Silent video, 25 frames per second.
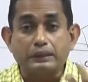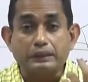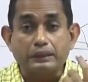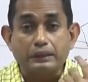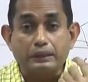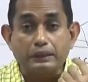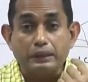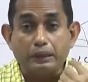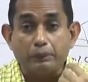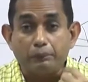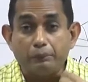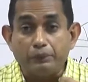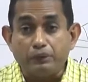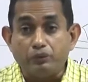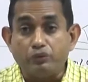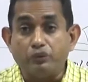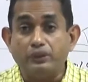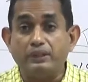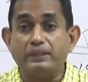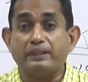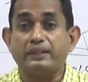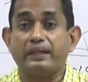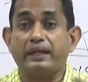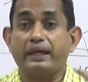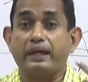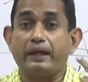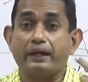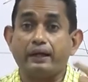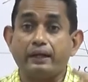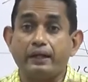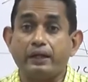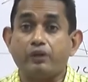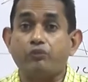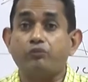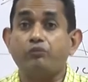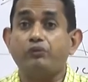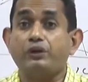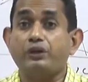communicated
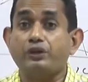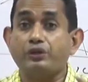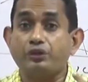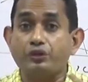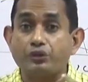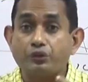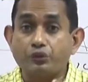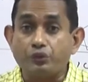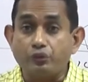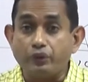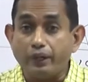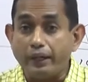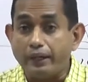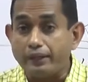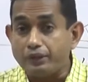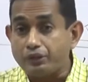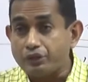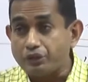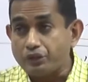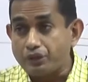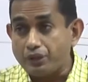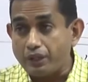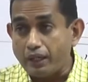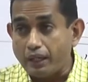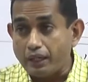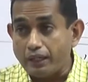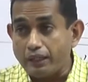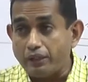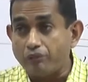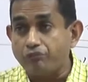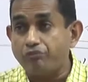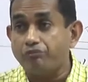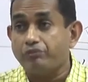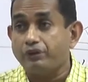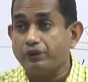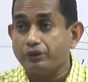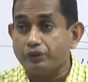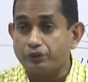it with you and shared
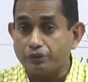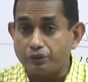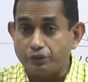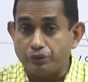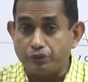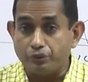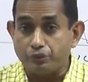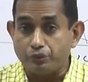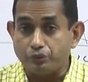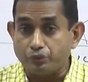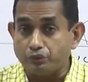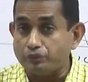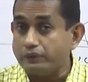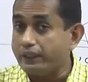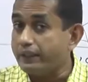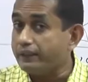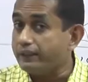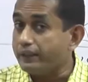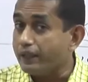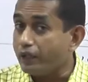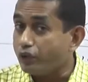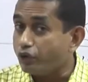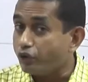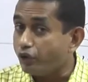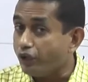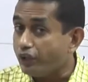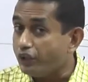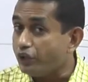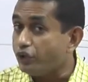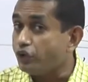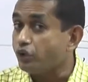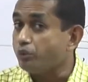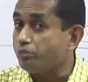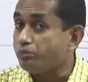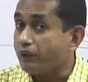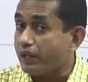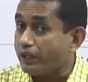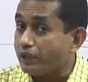it with you that they are going
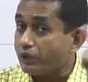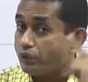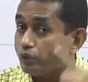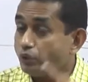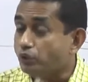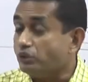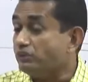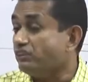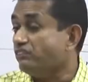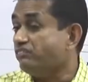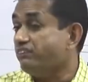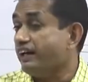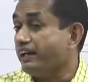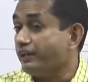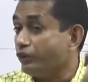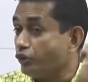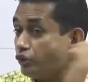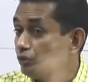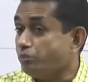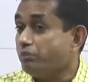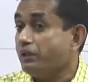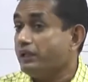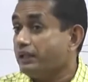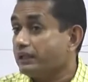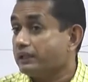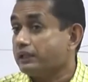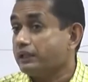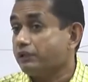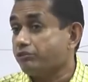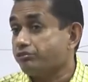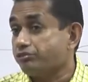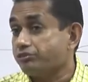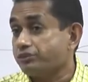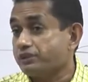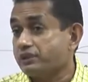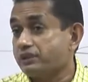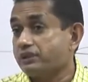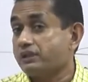to buy you a valuable
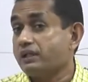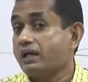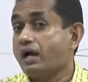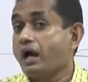gift